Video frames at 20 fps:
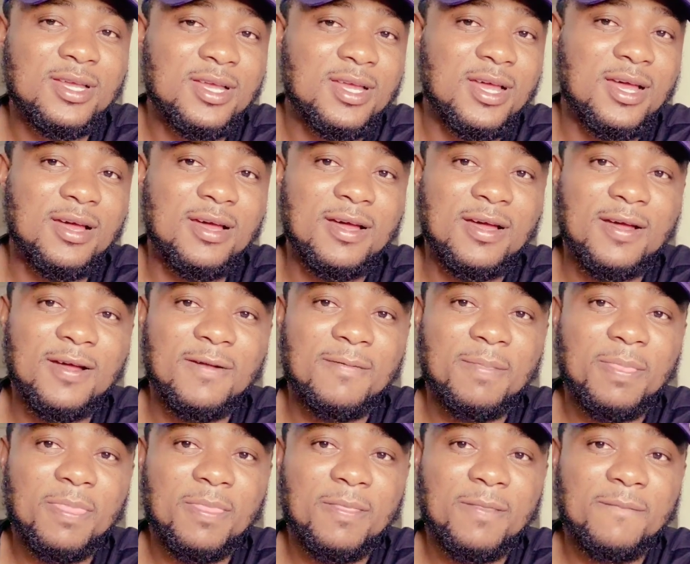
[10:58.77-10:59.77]

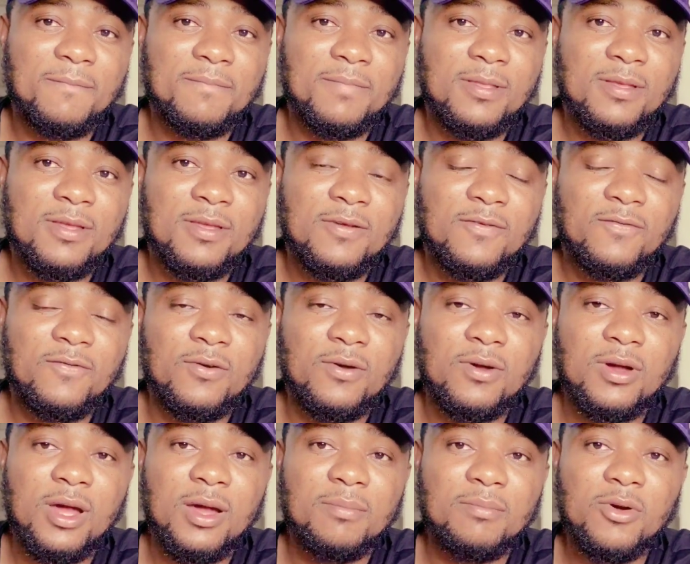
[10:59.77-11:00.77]

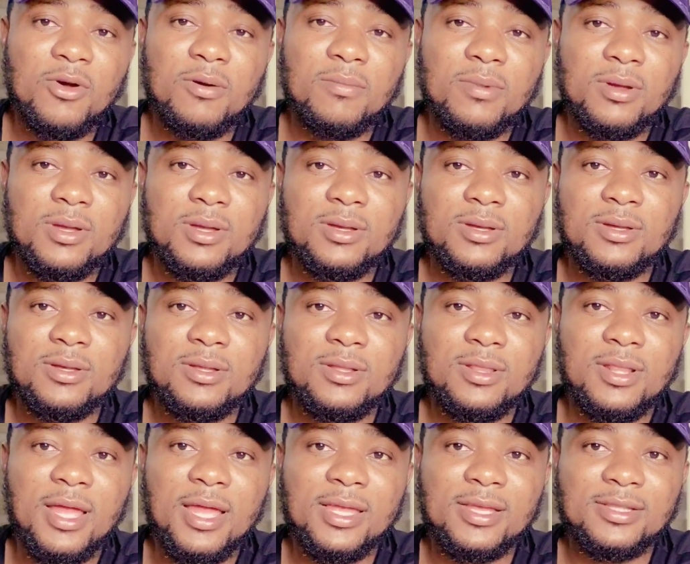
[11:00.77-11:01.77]
her mom.
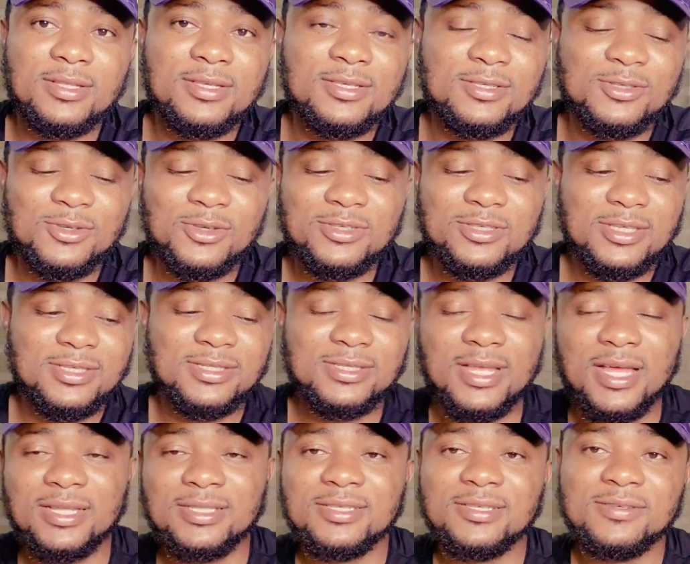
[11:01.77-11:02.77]
Like, this is just a
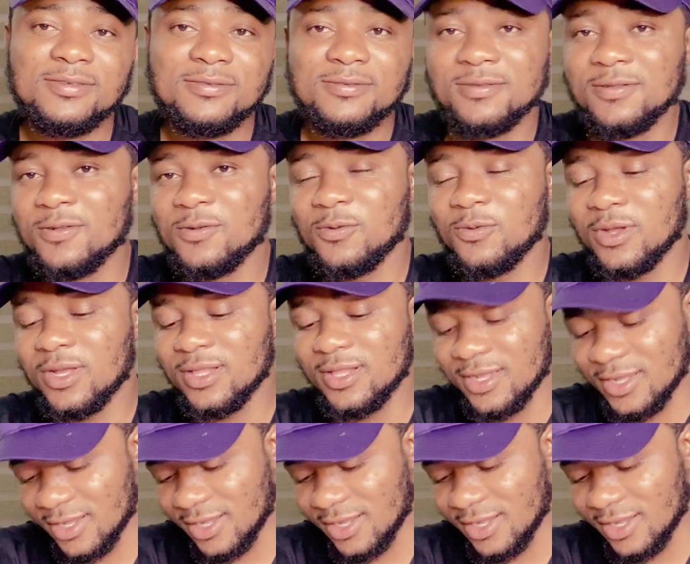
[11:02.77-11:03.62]
start. Well,